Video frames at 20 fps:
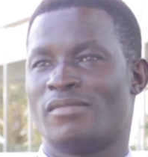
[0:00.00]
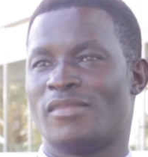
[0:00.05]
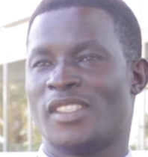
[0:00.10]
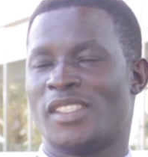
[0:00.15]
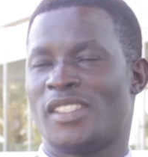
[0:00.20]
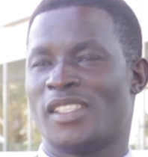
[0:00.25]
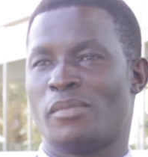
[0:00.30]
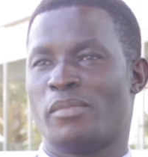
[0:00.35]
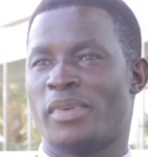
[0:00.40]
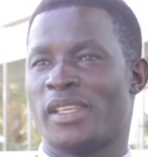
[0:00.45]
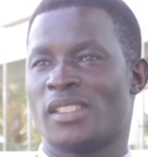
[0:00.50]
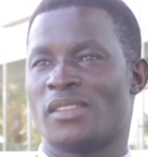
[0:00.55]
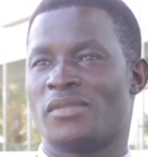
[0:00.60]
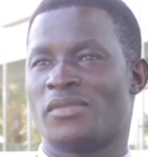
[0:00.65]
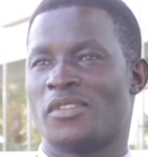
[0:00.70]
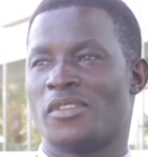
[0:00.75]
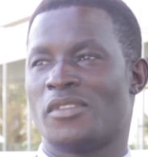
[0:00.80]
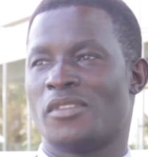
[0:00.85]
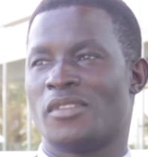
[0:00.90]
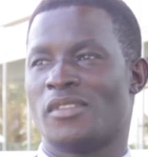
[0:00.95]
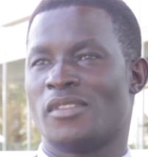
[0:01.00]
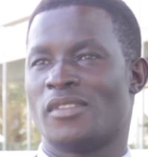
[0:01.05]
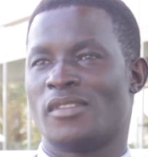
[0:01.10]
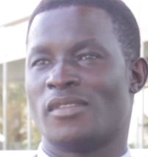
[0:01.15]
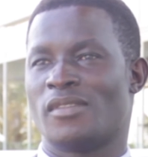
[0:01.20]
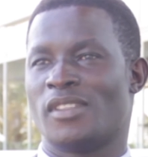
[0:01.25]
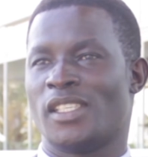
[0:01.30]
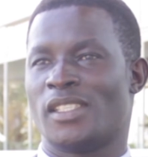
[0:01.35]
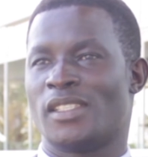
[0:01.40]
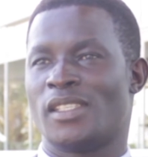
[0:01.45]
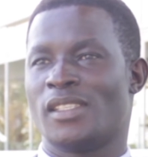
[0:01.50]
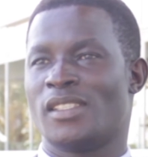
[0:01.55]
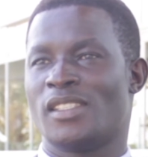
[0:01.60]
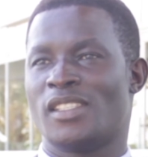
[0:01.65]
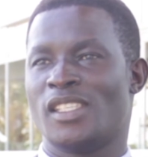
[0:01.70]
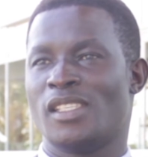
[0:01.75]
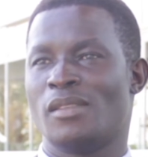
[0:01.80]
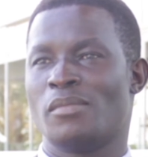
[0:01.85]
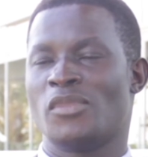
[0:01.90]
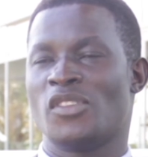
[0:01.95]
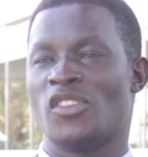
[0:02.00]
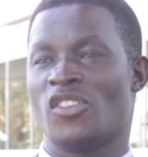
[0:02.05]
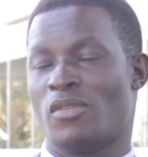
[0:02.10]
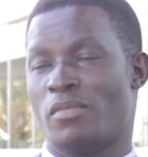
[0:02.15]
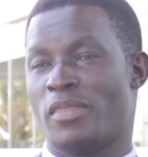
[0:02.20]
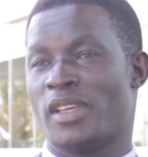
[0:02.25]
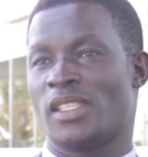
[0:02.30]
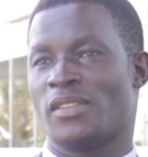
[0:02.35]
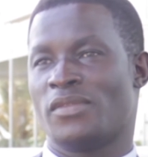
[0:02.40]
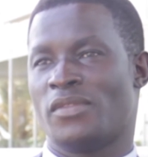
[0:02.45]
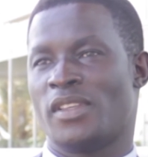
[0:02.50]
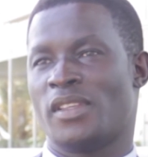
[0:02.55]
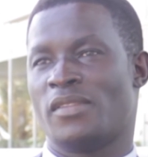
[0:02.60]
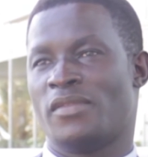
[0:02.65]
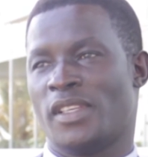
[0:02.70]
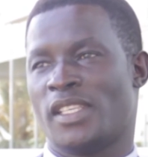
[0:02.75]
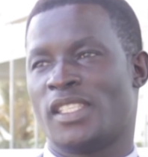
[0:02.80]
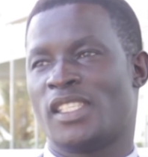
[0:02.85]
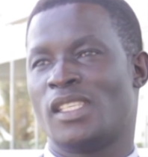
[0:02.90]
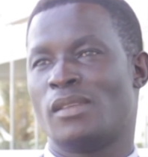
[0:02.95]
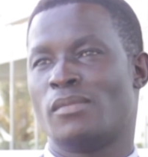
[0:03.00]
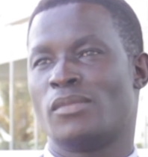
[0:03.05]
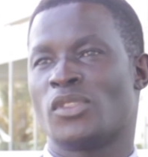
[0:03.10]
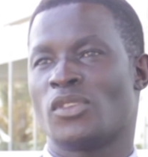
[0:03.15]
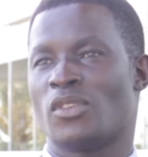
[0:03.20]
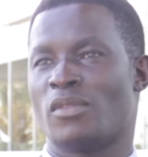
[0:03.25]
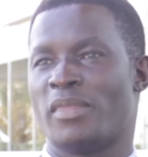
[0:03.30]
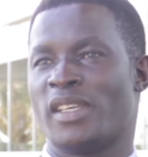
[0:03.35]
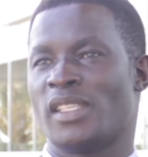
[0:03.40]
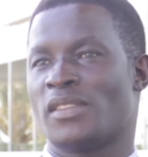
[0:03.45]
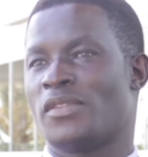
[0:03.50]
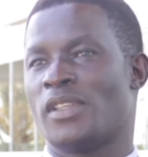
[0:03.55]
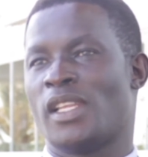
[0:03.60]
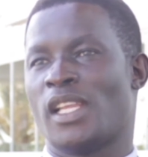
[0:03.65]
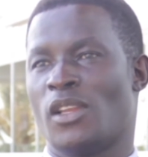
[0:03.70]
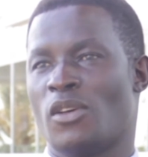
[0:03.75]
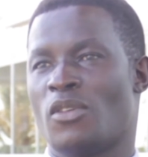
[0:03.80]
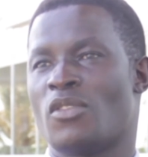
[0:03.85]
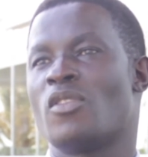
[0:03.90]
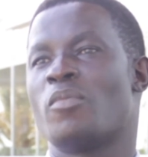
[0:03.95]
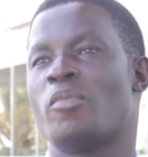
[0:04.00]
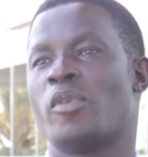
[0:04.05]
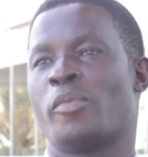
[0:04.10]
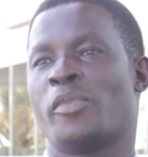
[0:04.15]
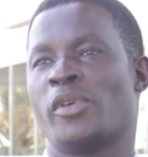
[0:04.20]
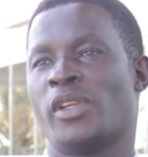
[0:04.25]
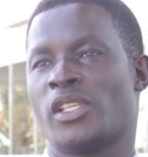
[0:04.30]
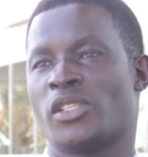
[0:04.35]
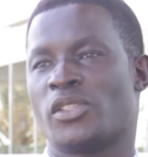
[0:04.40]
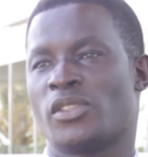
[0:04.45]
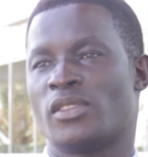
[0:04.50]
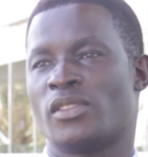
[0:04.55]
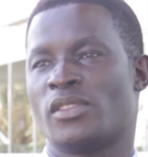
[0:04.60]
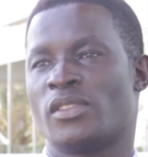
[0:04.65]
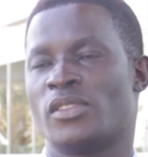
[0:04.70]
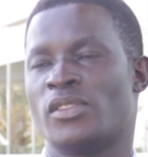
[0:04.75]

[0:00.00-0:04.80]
Is it best for the system, or best for the victims, or best for the local population?